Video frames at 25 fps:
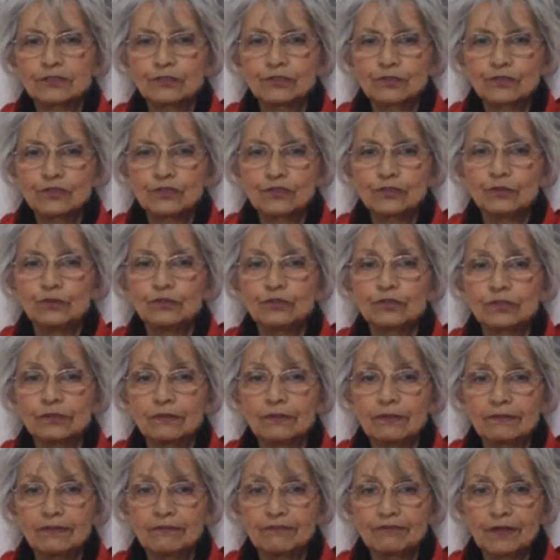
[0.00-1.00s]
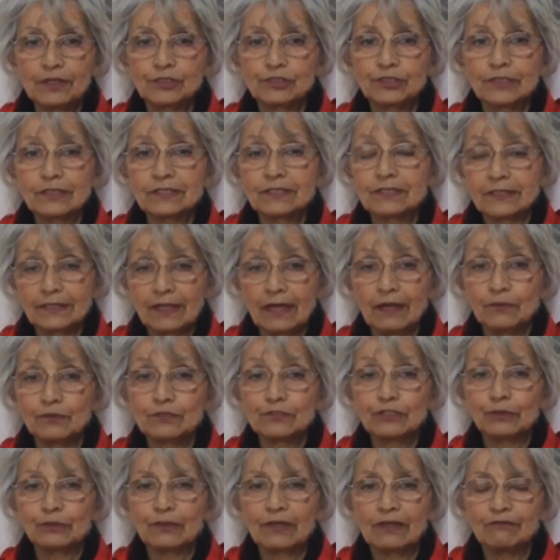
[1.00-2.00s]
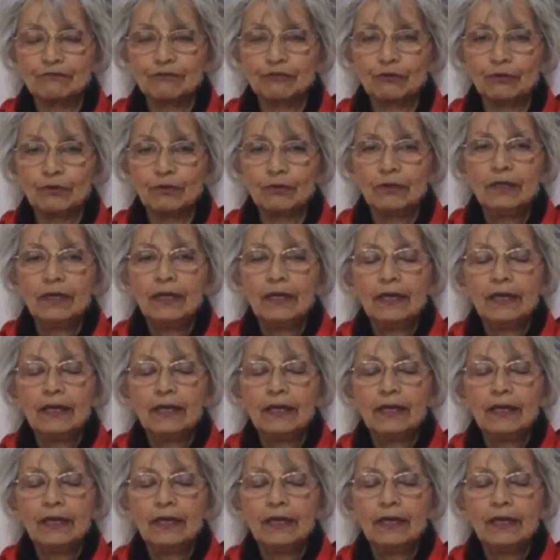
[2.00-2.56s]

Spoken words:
to suit the franchise that I was looking for